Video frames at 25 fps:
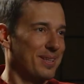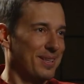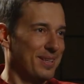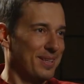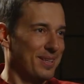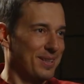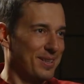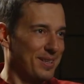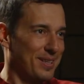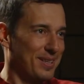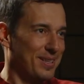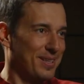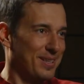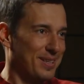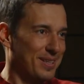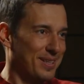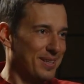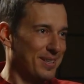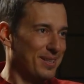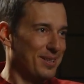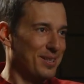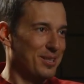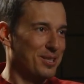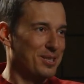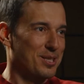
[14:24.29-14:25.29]

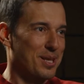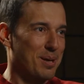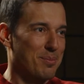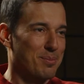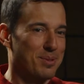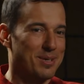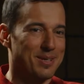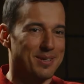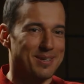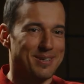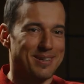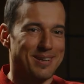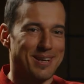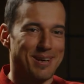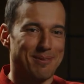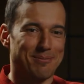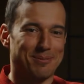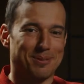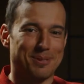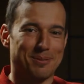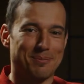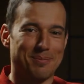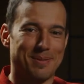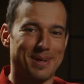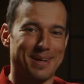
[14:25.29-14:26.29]
in the summer
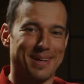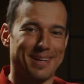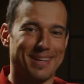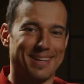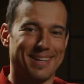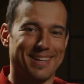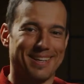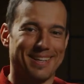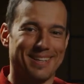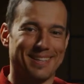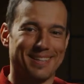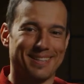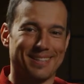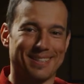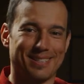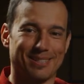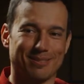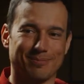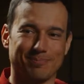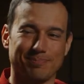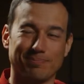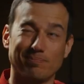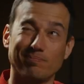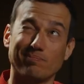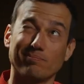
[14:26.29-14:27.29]
after
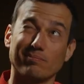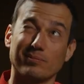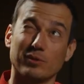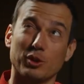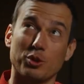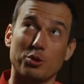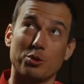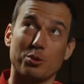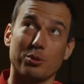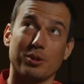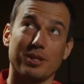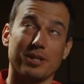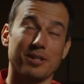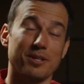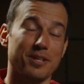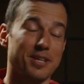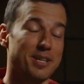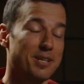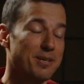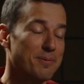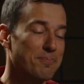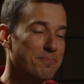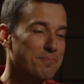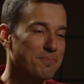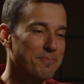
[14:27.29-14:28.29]
my junior
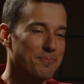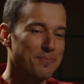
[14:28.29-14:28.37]
year,